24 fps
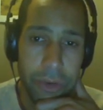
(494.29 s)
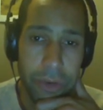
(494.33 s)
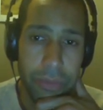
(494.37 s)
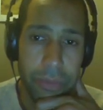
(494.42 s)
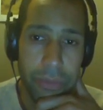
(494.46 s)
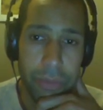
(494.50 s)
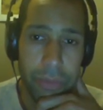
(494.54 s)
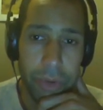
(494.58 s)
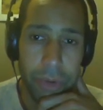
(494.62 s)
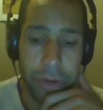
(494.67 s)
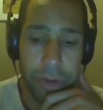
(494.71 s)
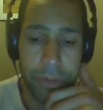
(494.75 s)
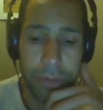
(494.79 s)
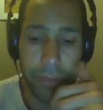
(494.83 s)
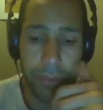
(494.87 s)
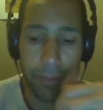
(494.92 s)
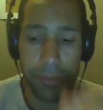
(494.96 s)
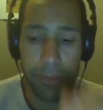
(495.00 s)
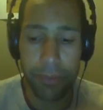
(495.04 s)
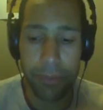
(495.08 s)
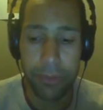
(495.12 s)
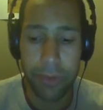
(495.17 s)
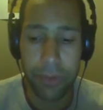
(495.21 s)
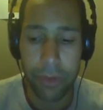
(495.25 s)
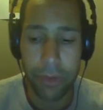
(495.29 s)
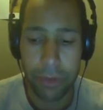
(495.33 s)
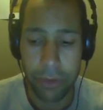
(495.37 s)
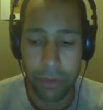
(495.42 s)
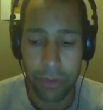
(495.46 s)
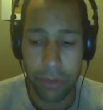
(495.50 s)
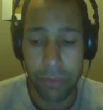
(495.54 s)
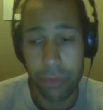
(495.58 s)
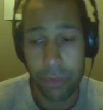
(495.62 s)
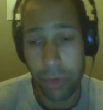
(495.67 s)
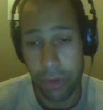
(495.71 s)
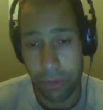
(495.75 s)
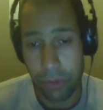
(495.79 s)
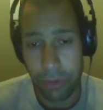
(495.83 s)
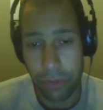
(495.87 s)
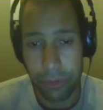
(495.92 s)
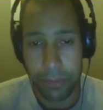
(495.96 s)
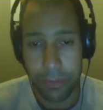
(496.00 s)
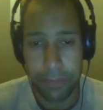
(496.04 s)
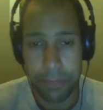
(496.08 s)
softwares.